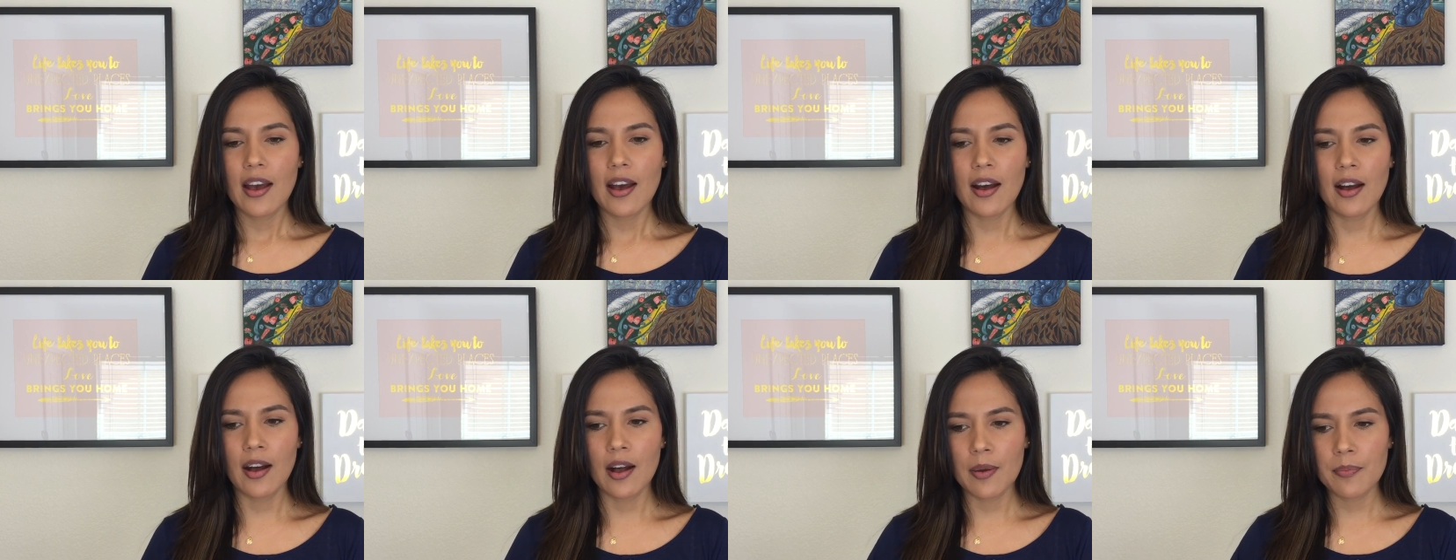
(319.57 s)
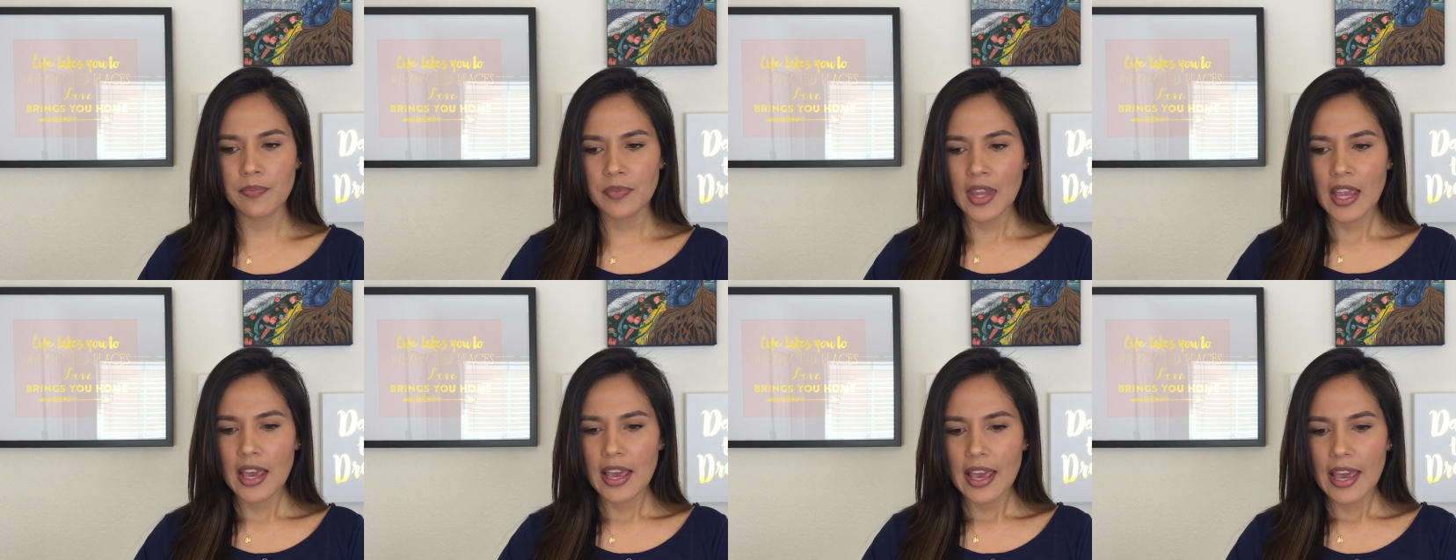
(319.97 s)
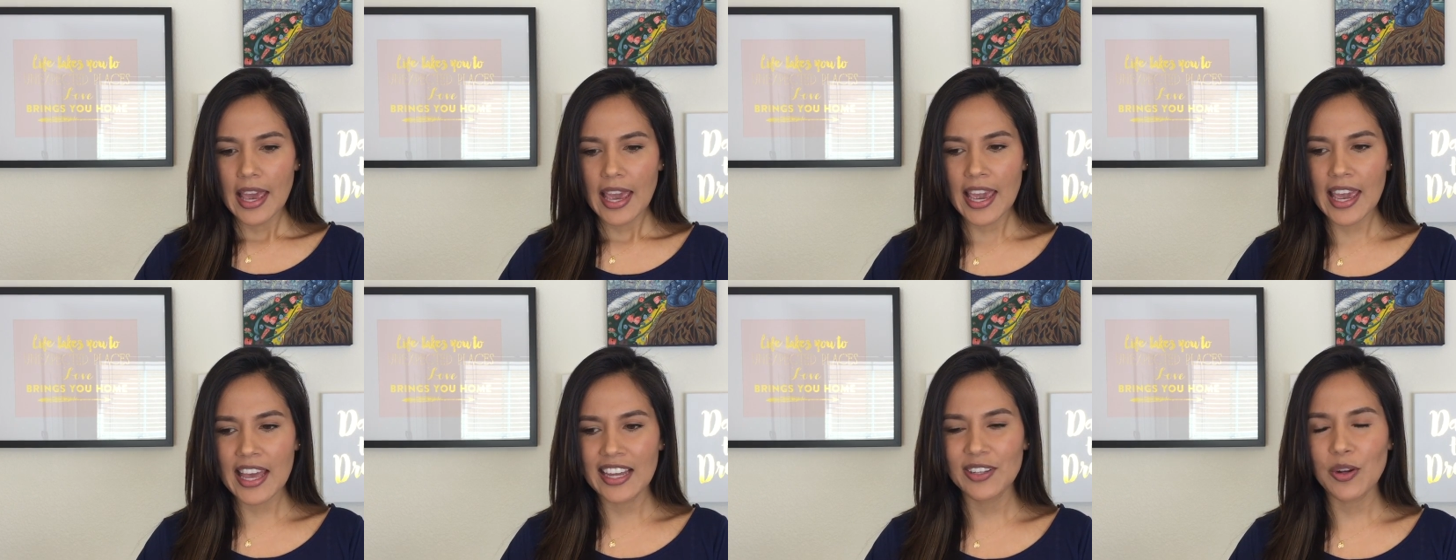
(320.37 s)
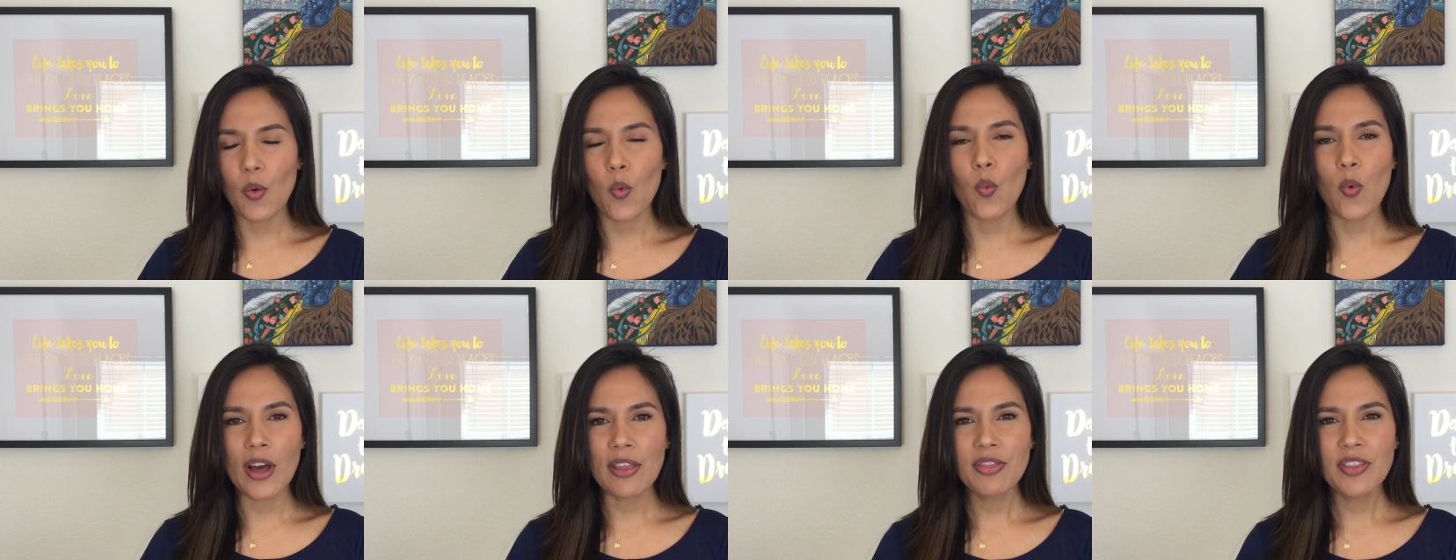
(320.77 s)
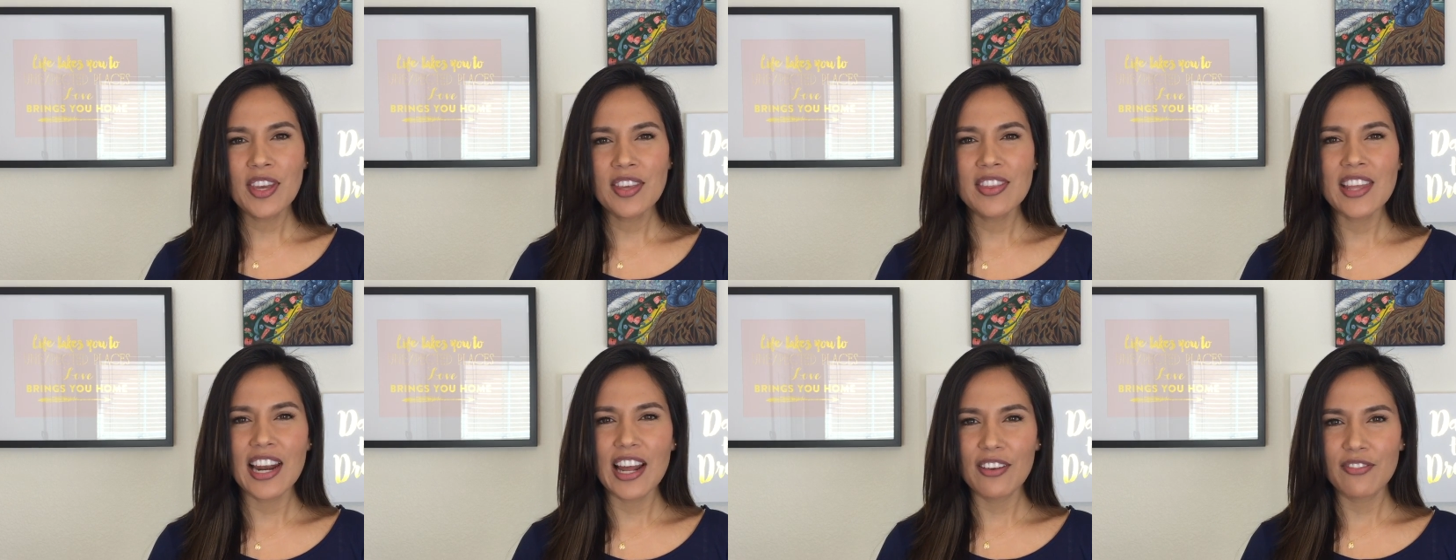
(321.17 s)
And one
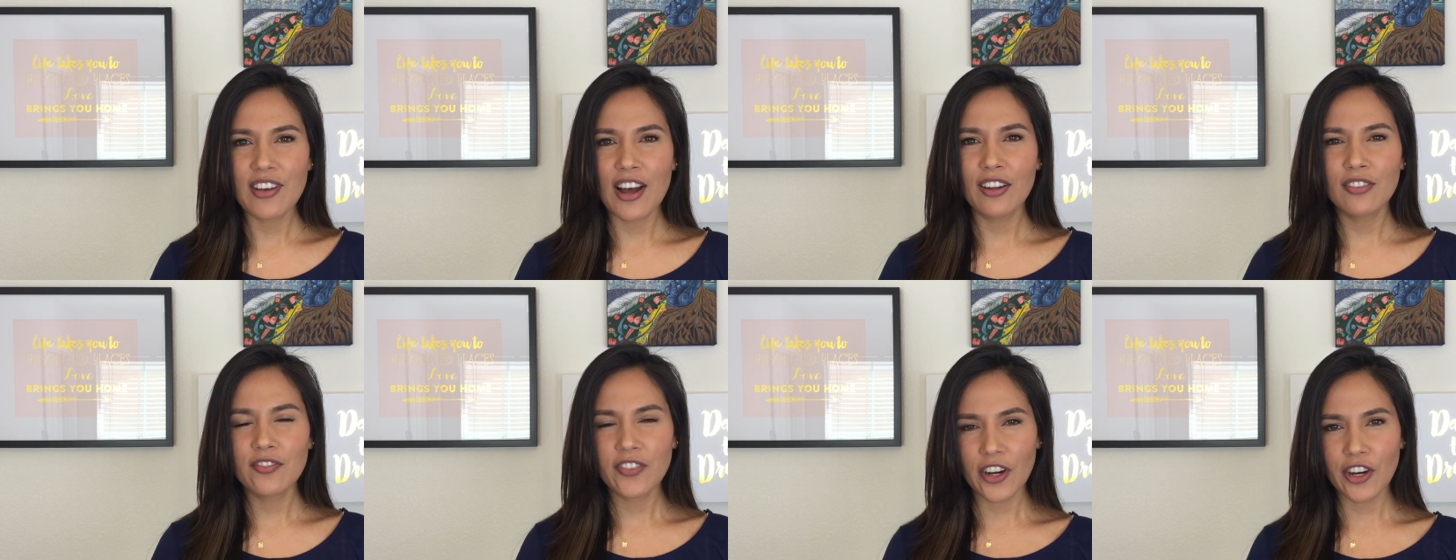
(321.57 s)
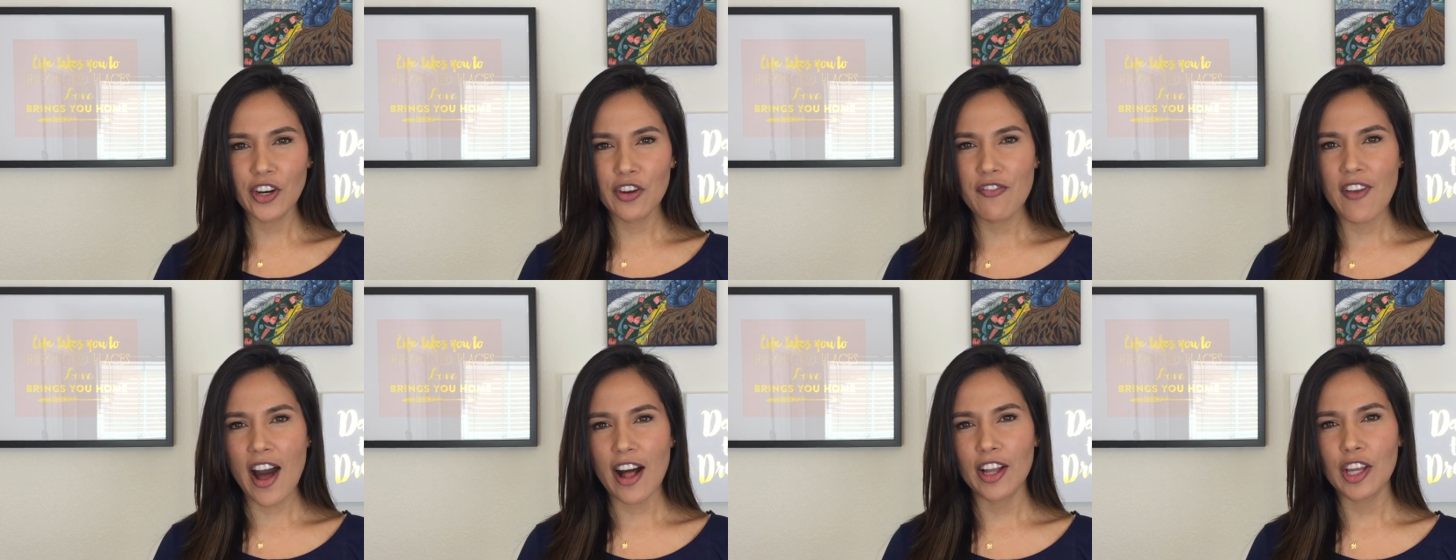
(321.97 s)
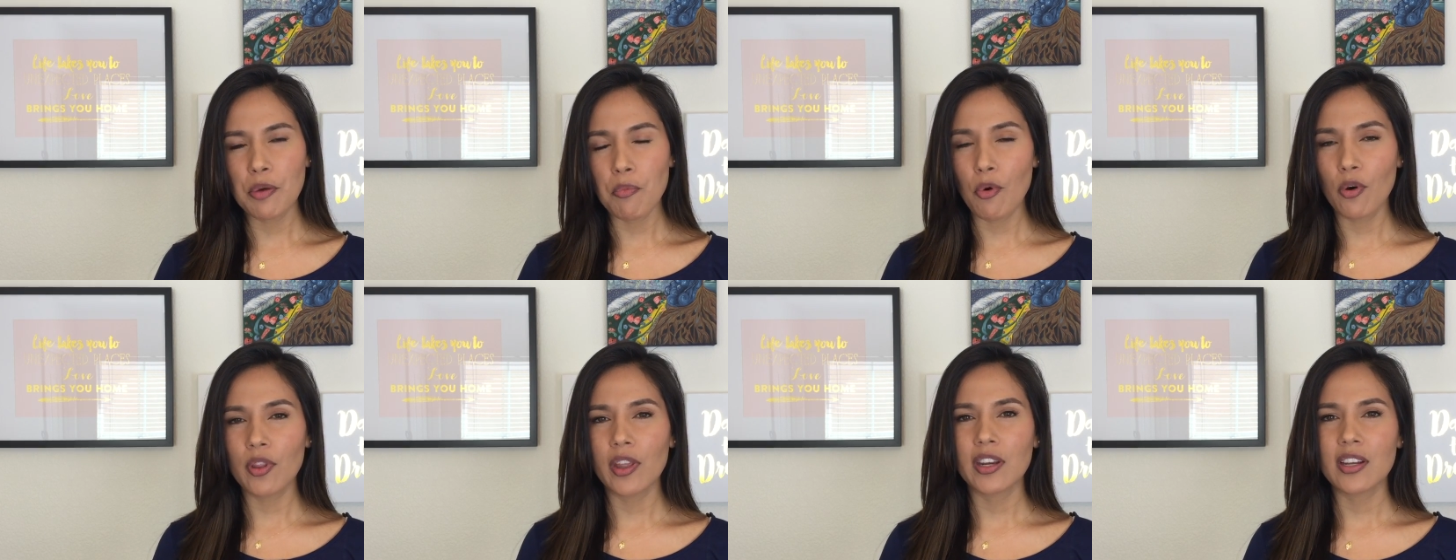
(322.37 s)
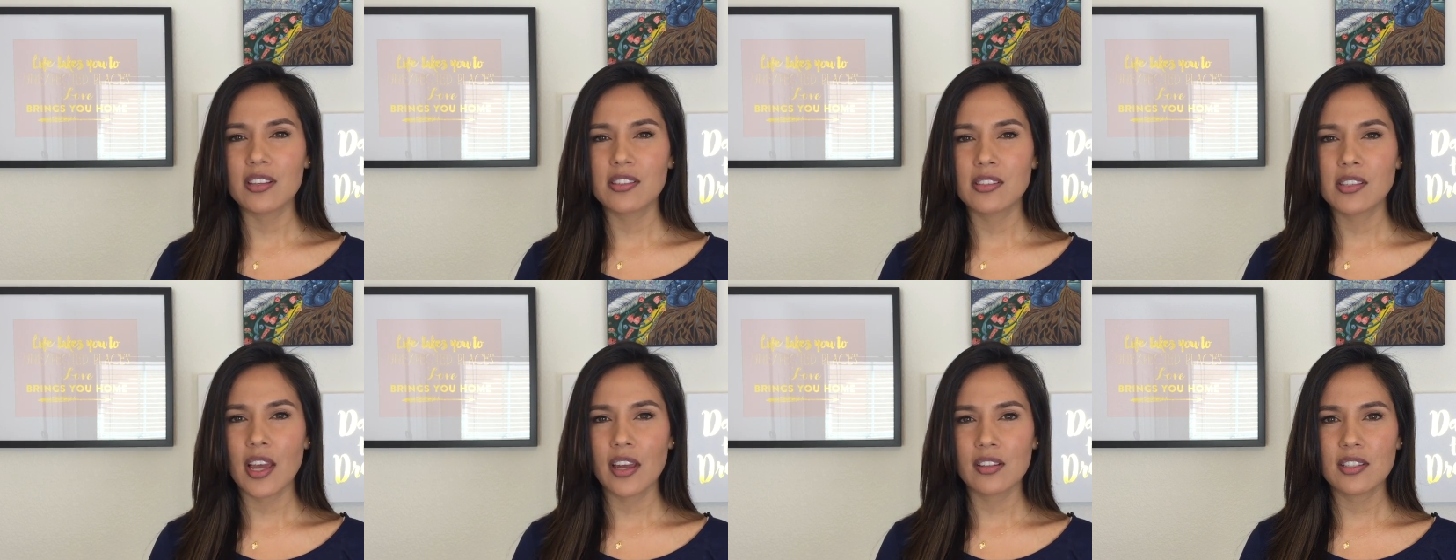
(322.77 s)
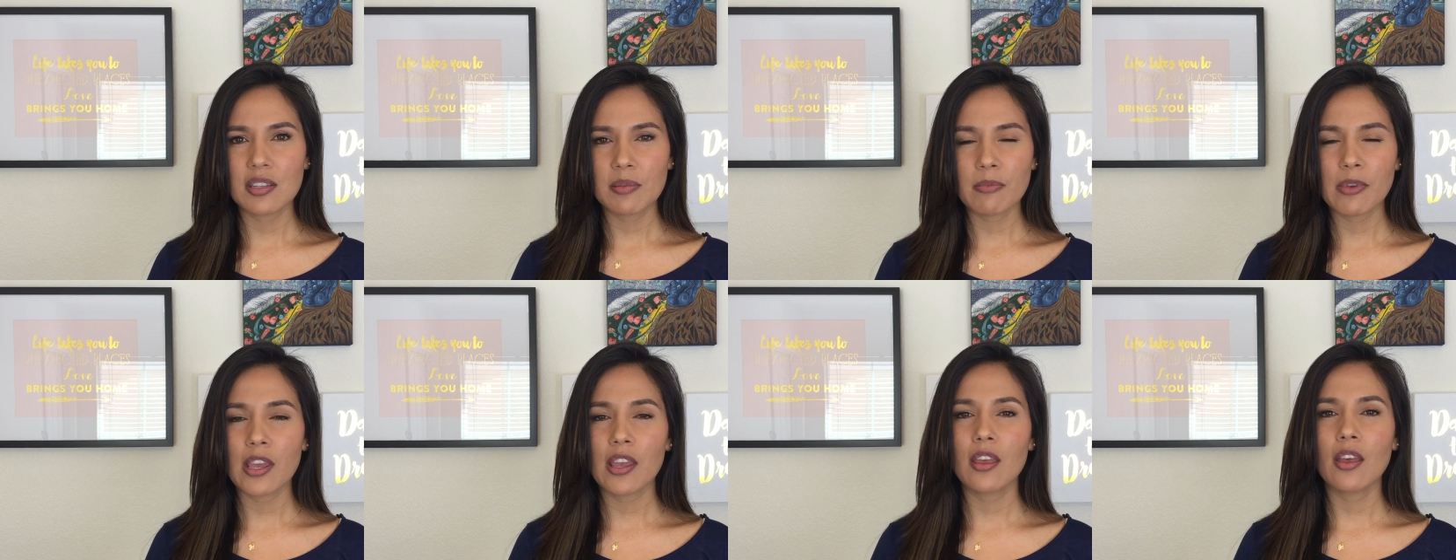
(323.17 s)
thing that I found very valuable that he said to
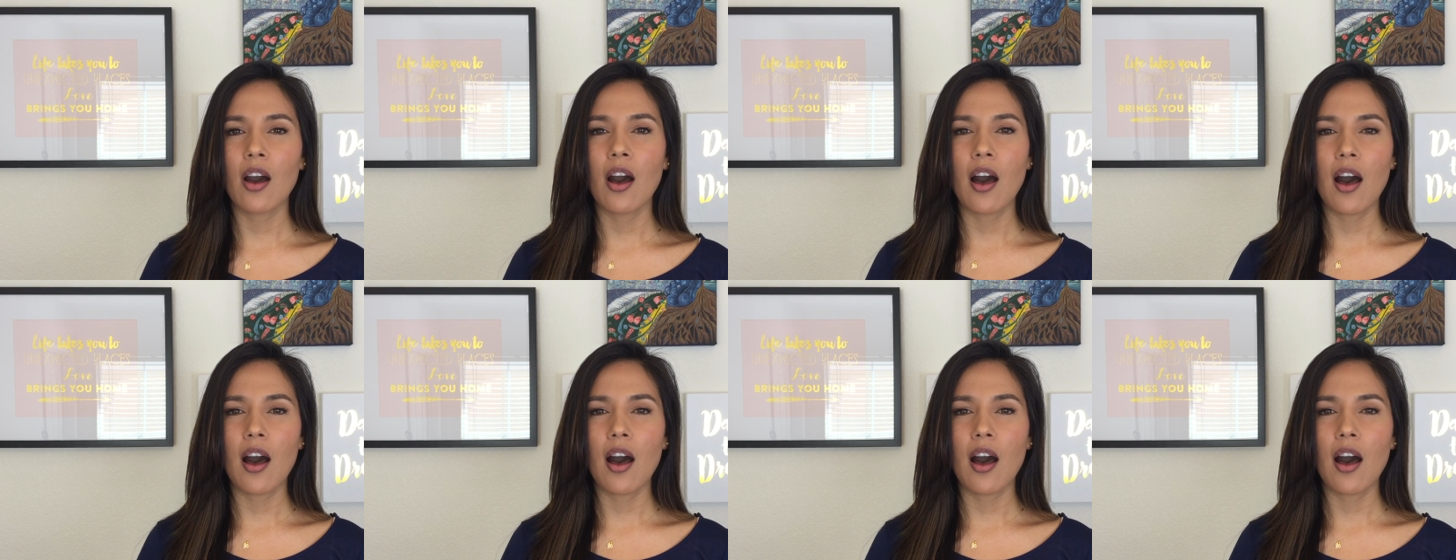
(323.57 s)
me